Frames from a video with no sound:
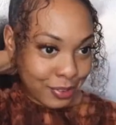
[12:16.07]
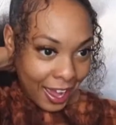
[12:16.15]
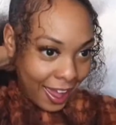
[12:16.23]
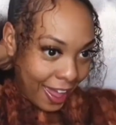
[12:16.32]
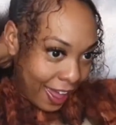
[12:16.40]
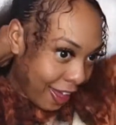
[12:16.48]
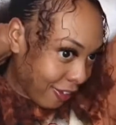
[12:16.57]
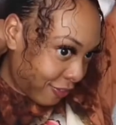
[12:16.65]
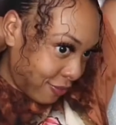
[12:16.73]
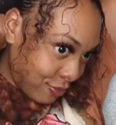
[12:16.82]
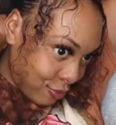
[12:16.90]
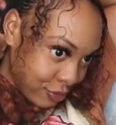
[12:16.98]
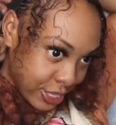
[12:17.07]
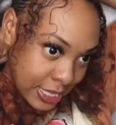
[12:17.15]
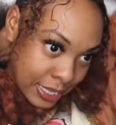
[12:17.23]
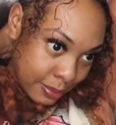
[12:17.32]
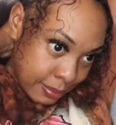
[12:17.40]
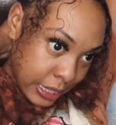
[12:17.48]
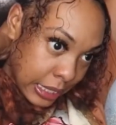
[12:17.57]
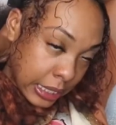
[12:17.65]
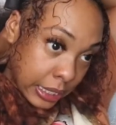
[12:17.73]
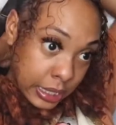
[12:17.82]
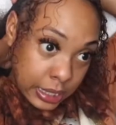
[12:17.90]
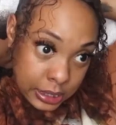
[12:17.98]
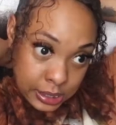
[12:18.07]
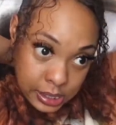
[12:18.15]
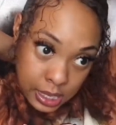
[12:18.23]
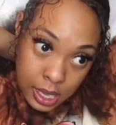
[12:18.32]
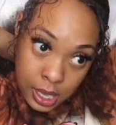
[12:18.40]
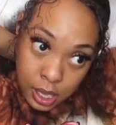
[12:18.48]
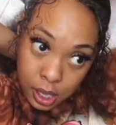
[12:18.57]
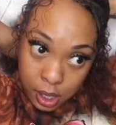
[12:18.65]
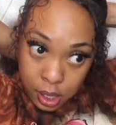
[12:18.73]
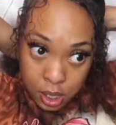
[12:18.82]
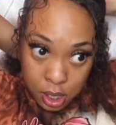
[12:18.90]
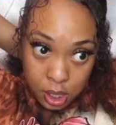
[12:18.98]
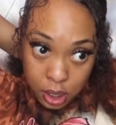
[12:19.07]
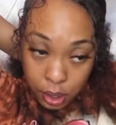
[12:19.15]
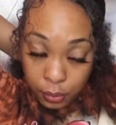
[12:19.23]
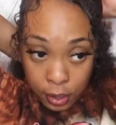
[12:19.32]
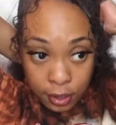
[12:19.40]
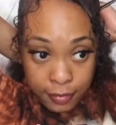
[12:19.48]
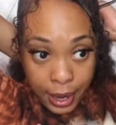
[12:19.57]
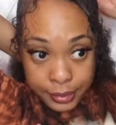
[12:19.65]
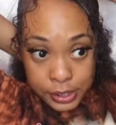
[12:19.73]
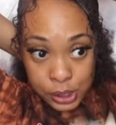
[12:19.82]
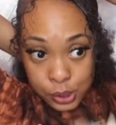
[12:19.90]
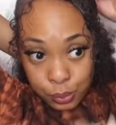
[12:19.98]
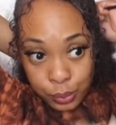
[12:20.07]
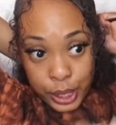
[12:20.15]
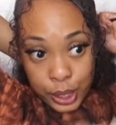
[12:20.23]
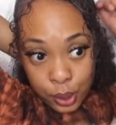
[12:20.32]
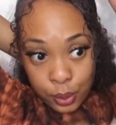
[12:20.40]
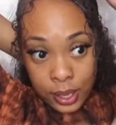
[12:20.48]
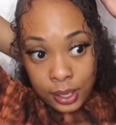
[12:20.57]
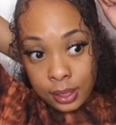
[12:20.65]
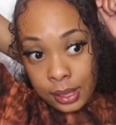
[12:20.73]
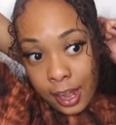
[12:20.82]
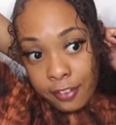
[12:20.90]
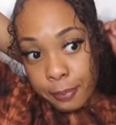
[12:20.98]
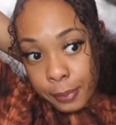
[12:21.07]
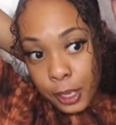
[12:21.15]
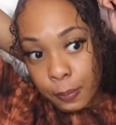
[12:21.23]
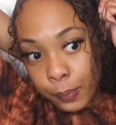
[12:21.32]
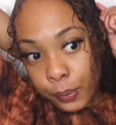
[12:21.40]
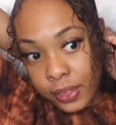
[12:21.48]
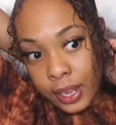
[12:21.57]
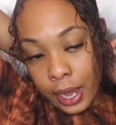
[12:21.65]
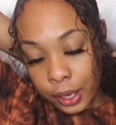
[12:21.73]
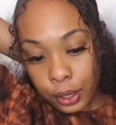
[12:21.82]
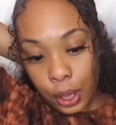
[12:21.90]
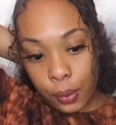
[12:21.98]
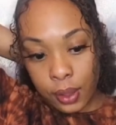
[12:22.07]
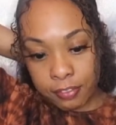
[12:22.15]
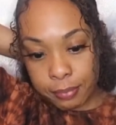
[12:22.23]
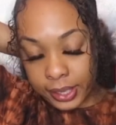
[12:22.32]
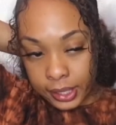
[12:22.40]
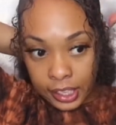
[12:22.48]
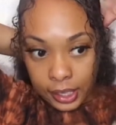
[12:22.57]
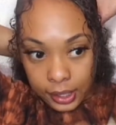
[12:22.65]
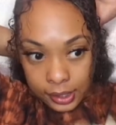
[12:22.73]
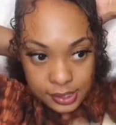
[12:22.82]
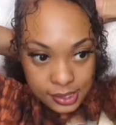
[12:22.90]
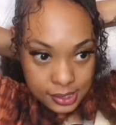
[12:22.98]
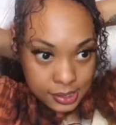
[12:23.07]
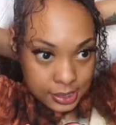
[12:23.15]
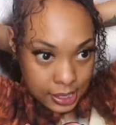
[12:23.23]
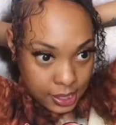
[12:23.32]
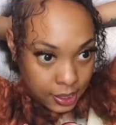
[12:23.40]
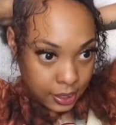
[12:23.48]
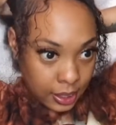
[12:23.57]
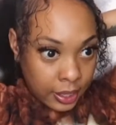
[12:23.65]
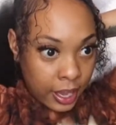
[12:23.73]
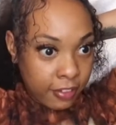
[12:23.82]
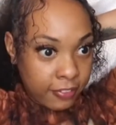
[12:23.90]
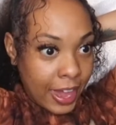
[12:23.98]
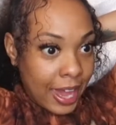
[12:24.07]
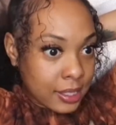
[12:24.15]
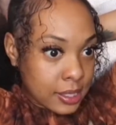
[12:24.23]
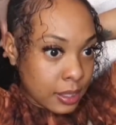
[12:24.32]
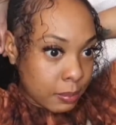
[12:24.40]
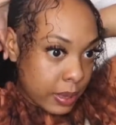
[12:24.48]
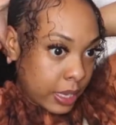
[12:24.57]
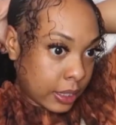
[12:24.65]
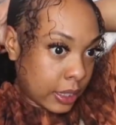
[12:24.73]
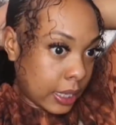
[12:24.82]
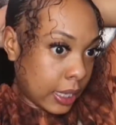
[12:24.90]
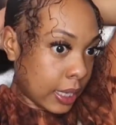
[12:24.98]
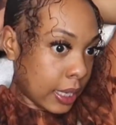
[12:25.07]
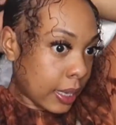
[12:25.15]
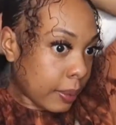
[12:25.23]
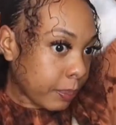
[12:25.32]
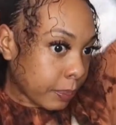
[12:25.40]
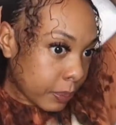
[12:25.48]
not have, really, because coronavirus is real and a lot of people that I know have been getting sick and have actually been getting it.